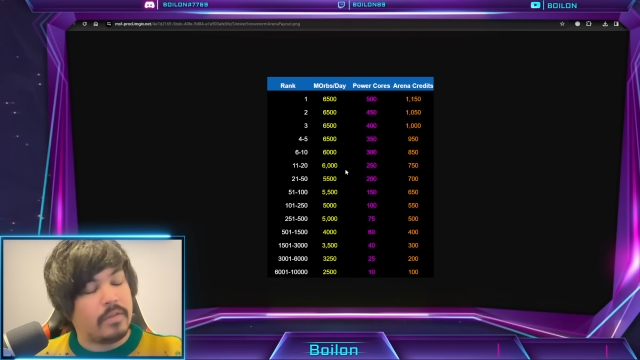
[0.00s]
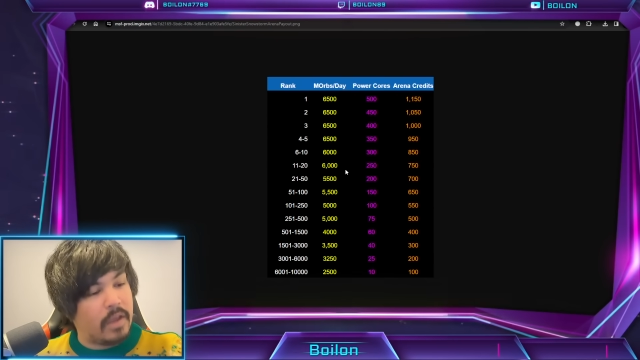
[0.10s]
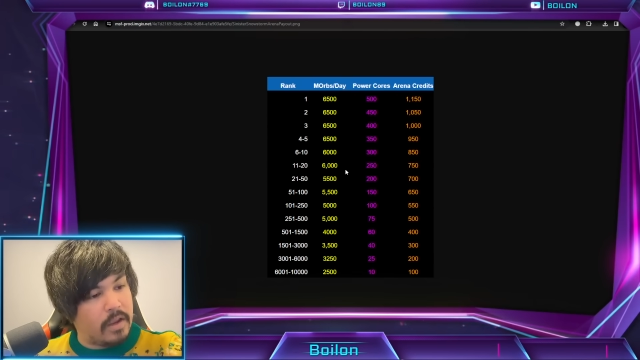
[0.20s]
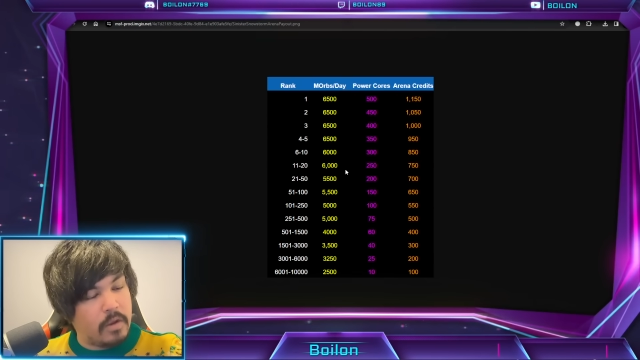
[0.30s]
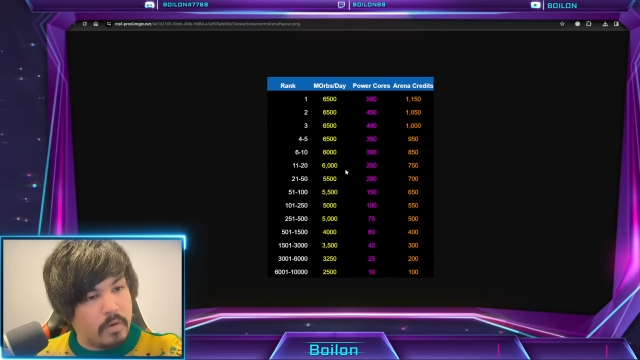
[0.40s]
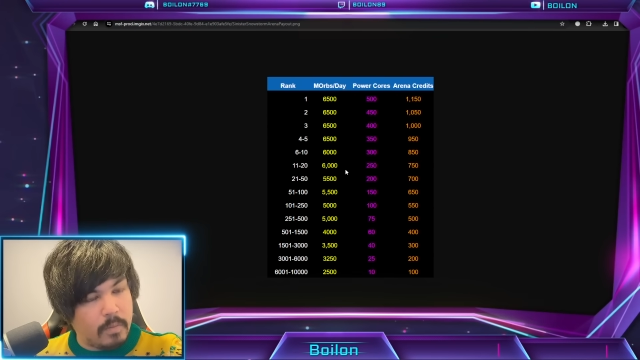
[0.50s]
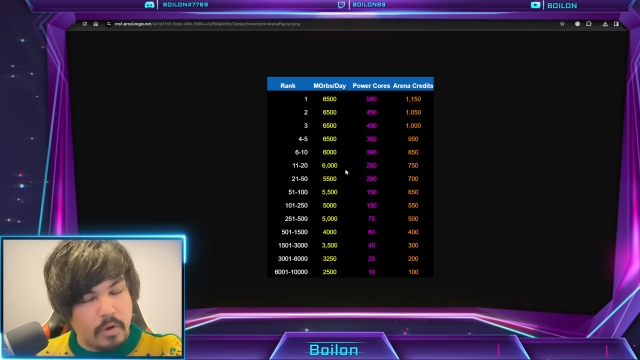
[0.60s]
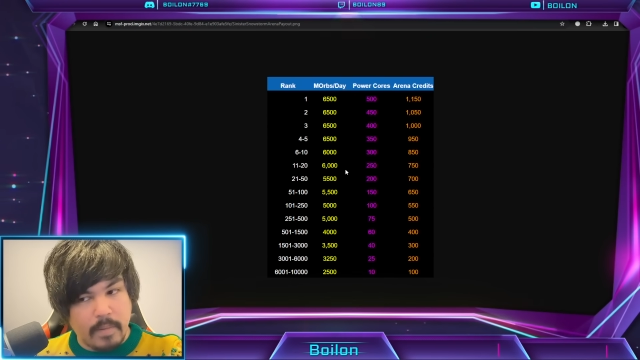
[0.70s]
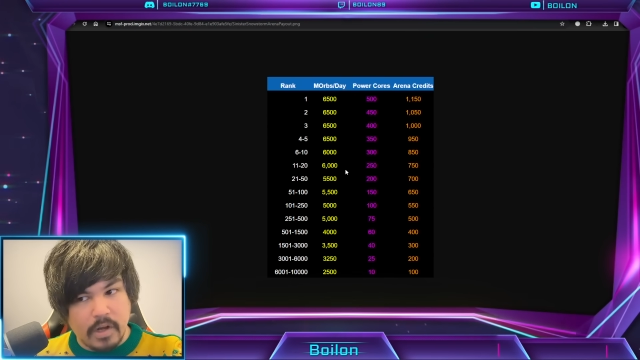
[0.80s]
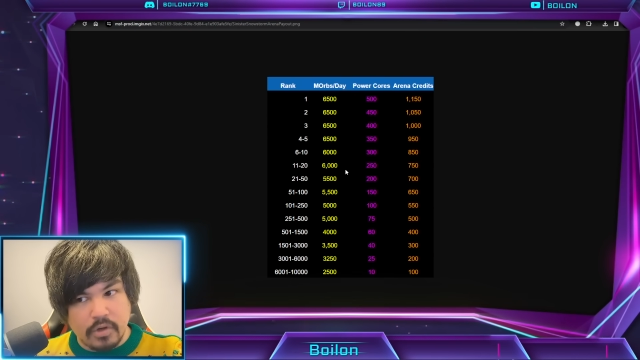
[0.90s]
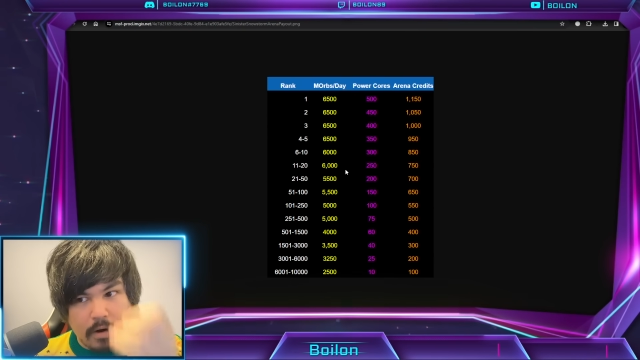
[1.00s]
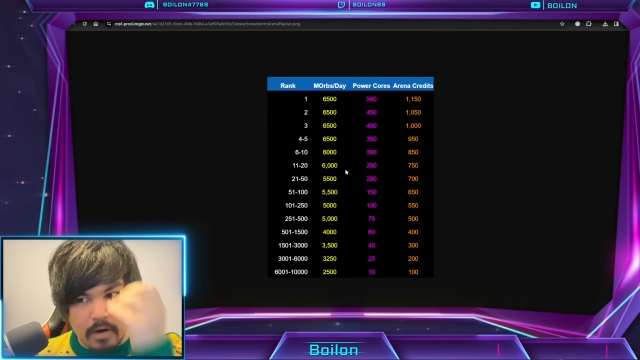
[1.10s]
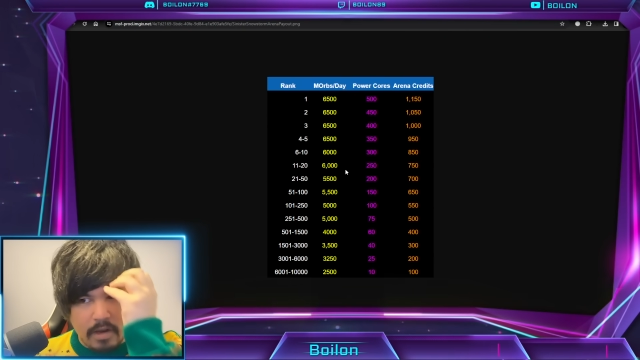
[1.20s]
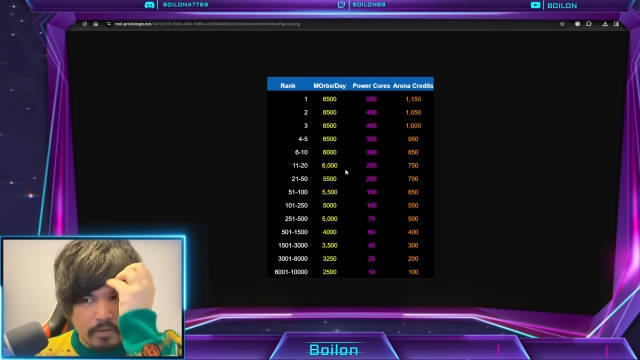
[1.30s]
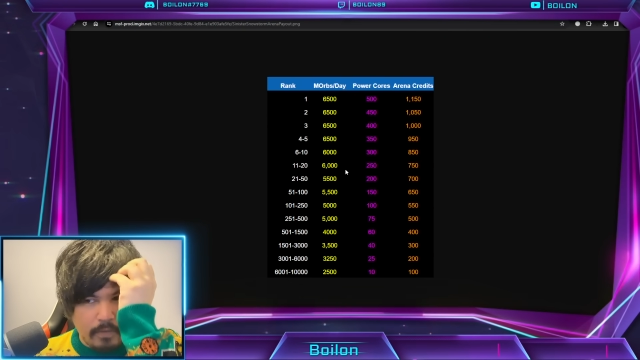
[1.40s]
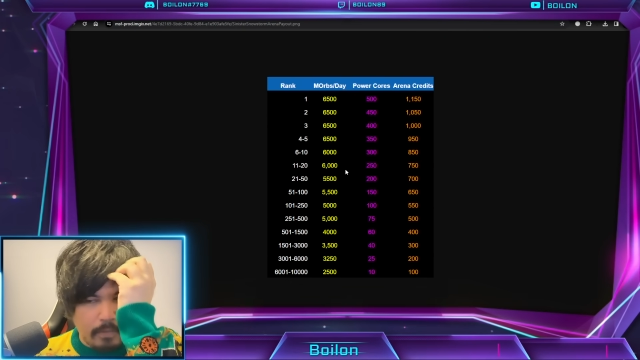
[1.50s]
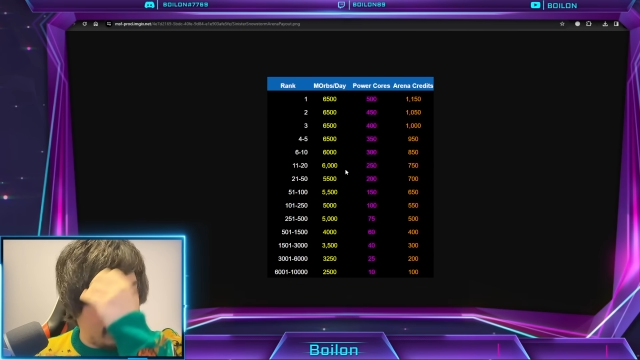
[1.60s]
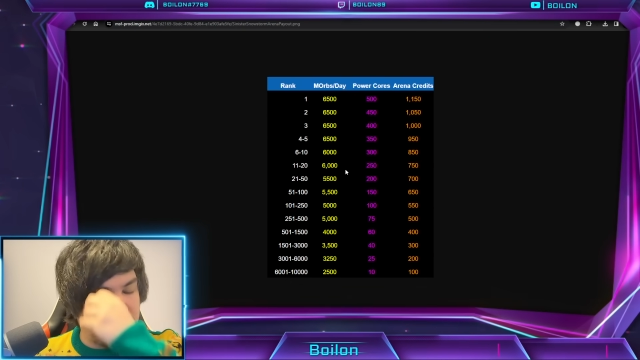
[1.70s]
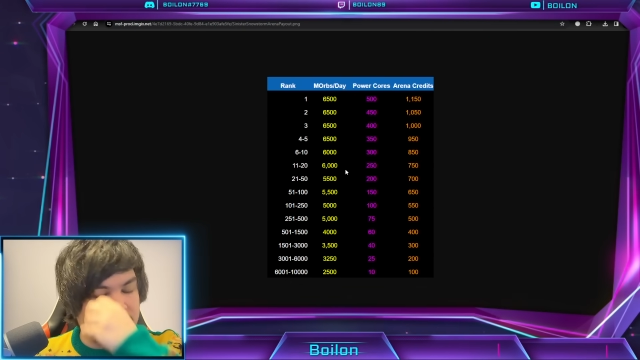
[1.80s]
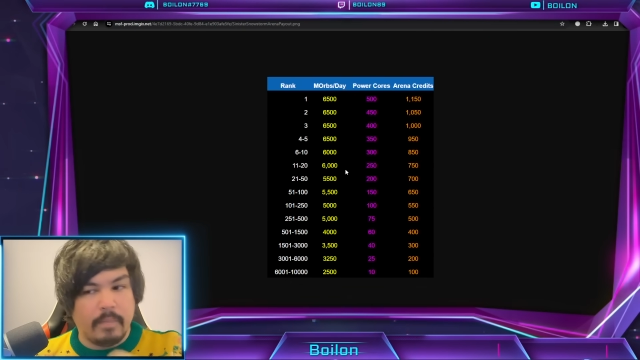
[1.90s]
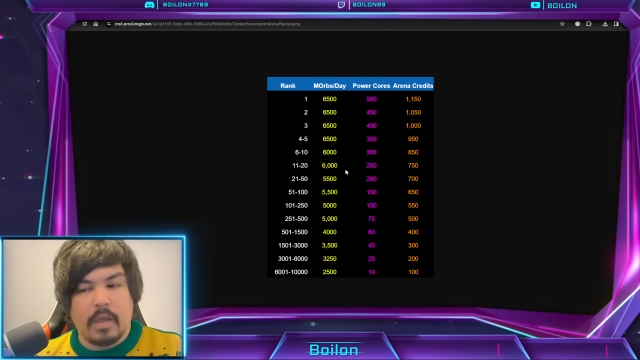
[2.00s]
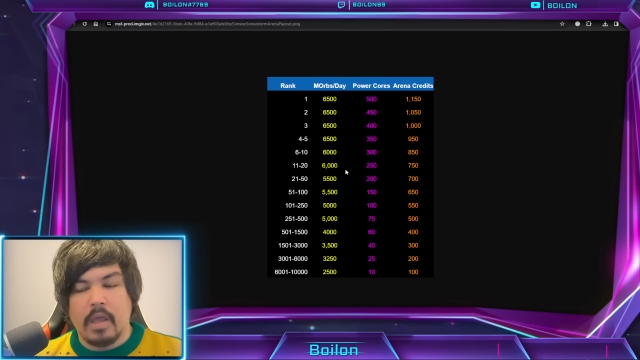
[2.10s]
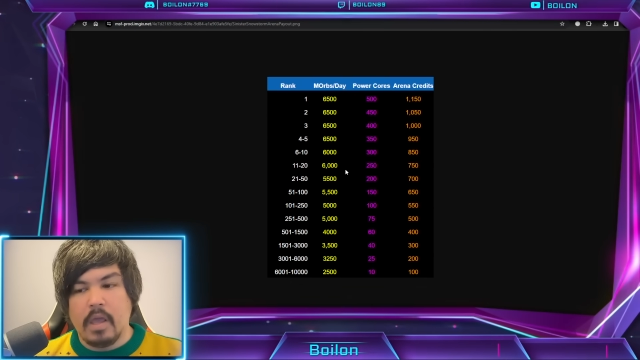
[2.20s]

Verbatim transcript: Thank you, community manager Archangel, for putting this up